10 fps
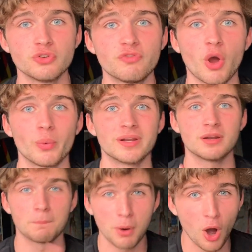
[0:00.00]
vote in the
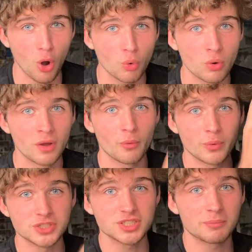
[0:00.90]
poll,
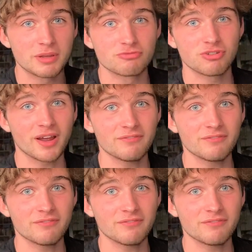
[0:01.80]
which is going to be right